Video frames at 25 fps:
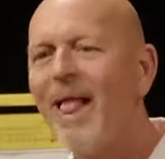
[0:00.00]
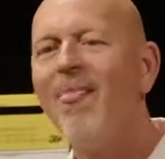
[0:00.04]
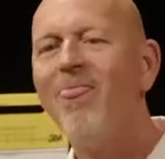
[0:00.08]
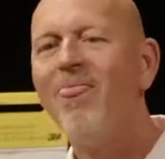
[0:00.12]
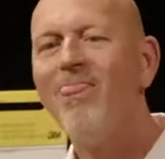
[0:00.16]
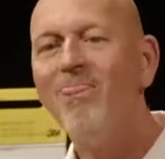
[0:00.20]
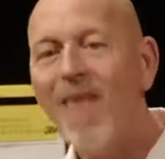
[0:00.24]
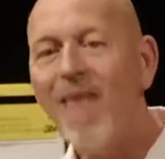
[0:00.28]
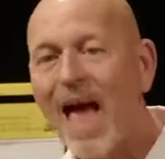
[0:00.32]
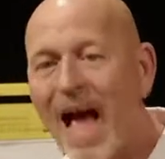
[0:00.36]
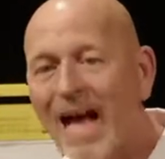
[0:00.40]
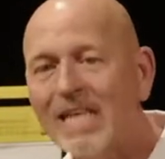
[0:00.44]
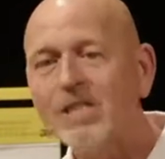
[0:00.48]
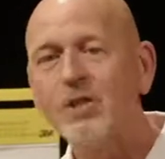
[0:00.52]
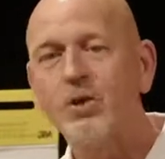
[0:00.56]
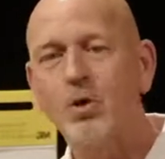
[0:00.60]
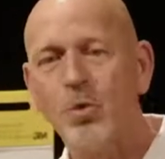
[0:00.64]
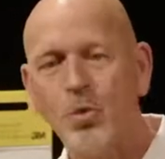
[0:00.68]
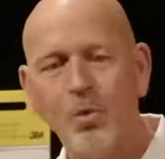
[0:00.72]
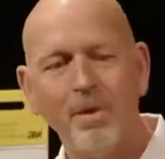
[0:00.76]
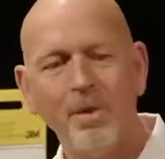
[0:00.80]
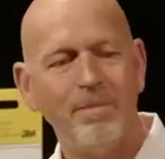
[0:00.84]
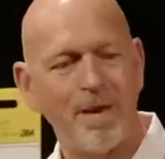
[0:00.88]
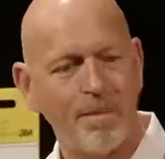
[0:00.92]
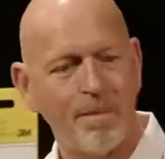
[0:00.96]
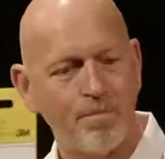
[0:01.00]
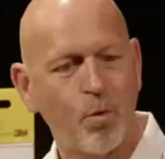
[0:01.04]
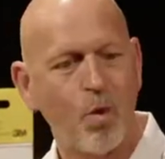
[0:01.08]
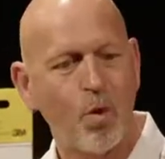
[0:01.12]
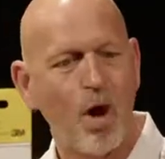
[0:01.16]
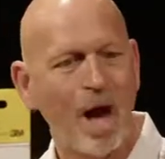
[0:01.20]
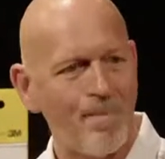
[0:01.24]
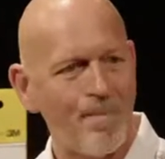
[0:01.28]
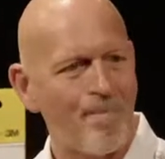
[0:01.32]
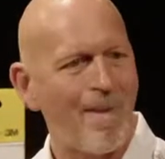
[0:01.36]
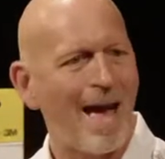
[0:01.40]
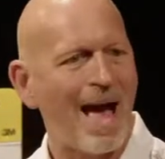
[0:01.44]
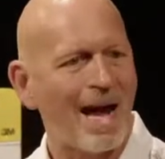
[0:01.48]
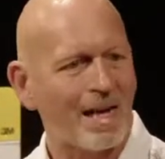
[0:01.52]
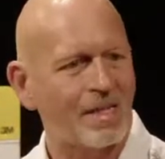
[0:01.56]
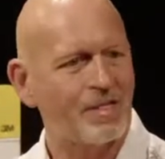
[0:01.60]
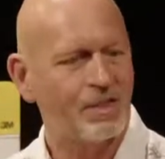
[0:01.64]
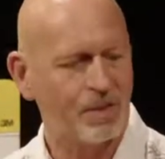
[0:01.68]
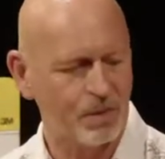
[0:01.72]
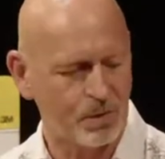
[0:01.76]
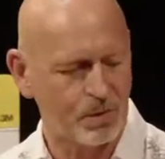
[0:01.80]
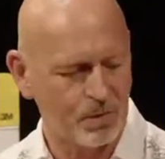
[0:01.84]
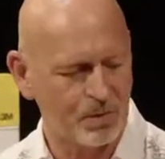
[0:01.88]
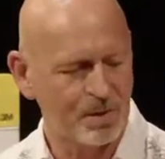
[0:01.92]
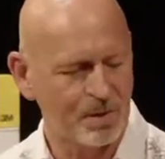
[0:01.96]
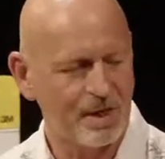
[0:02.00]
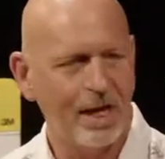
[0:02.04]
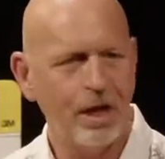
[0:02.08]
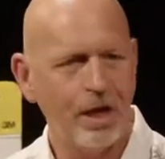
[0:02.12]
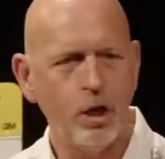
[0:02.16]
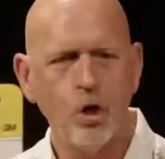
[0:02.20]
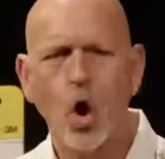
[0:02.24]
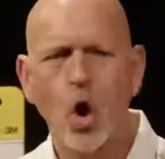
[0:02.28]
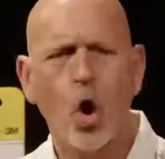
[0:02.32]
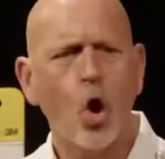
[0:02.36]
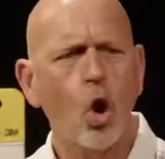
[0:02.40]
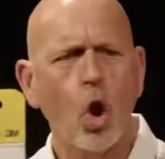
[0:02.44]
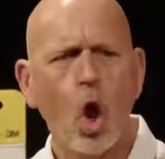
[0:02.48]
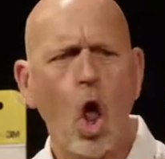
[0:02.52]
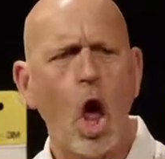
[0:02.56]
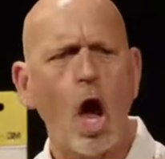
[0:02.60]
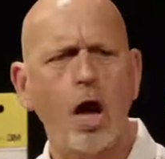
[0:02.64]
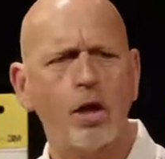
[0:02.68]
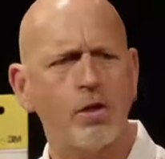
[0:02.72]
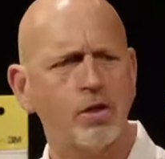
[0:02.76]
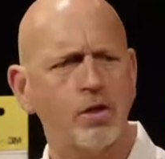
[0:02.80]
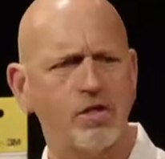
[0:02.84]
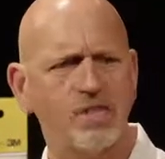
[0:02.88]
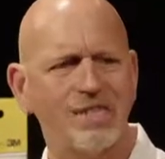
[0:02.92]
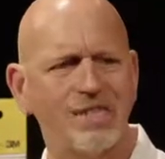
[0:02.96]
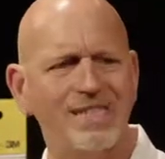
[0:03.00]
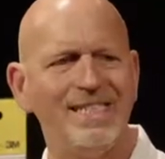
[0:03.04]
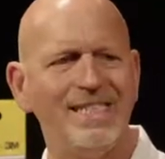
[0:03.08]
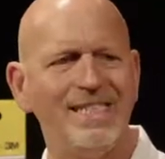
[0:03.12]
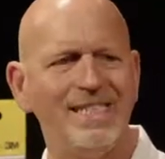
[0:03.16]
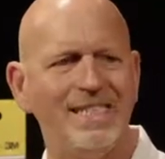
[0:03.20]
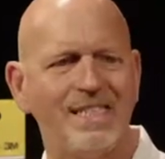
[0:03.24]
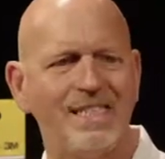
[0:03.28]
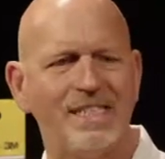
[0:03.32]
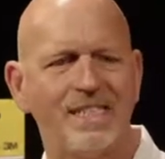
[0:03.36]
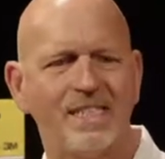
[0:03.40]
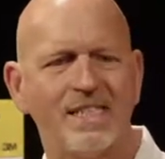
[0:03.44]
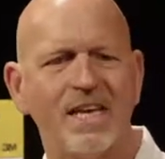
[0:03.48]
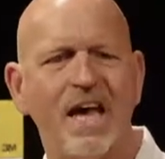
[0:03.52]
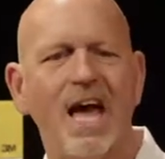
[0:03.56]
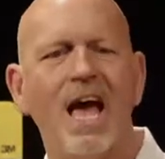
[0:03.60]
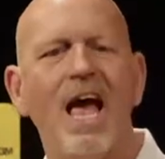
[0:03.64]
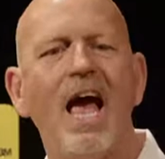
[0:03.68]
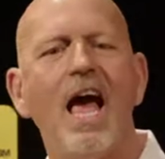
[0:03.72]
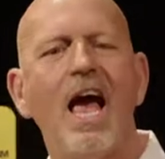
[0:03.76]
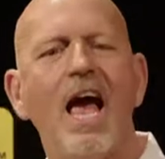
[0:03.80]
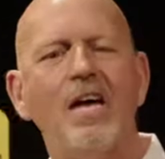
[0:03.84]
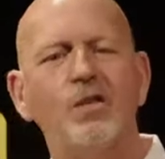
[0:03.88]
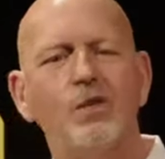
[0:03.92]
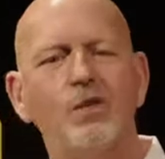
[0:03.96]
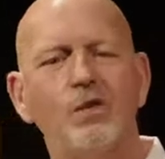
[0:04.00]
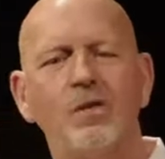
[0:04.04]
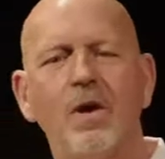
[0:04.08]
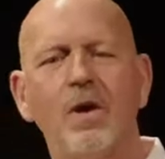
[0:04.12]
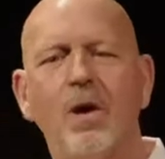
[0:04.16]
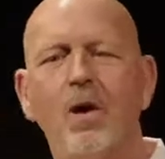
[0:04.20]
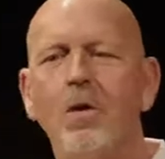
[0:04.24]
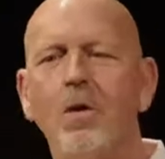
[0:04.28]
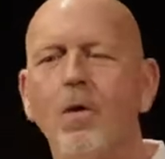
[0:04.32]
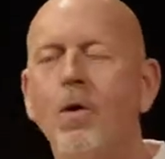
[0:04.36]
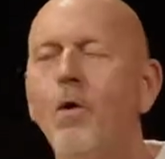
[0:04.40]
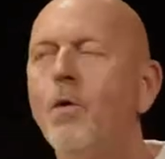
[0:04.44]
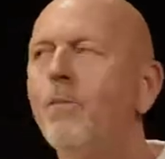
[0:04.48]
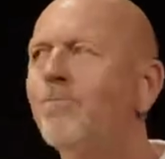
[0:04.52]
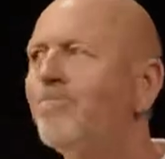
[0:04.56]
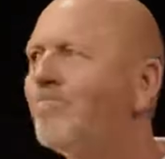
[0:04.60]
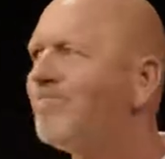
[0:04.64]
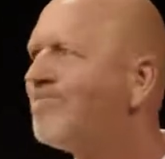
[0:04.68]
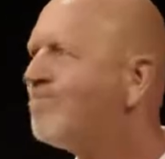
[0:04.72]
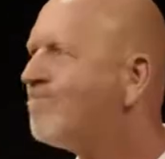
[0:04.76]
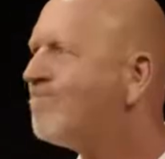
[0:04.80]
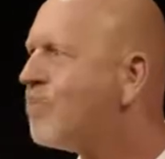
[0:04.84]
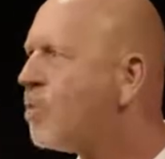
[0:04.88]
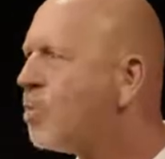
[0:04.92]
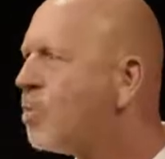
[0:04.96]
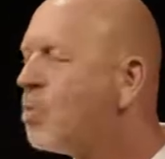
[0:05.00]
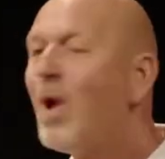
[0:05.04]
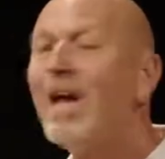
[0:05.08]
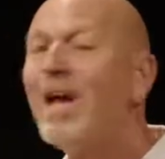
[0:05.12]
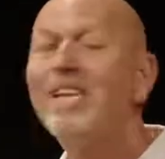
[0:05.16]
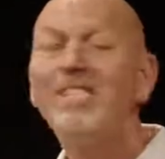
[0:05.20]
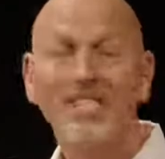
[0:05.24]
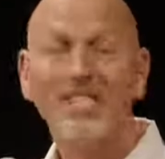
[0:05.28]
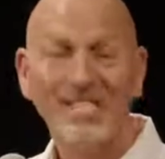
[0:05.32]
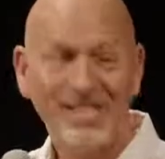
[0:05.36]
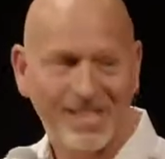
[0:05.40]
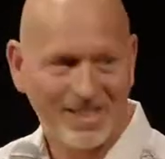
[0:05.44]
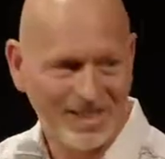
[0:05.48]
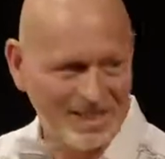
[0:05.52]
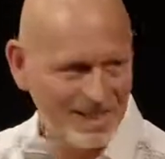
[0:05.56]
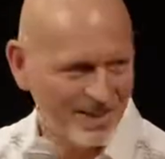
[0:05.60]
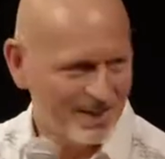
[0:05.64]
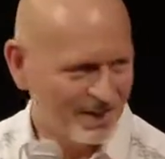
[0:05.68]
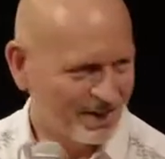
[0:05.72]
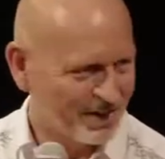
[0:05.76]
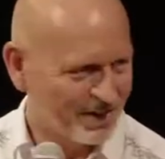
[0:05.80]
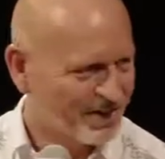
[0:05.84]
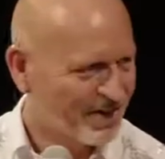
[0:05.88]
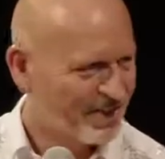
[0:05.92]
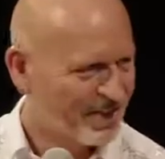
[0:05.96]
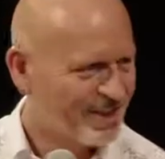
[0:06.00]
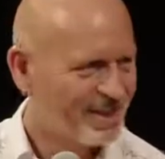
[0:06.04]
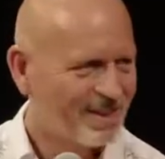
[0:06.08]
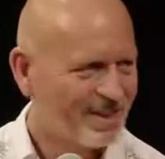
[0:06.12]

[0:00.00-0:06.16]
That's who we've been brought back to. He no longer sees us as wretched sinners,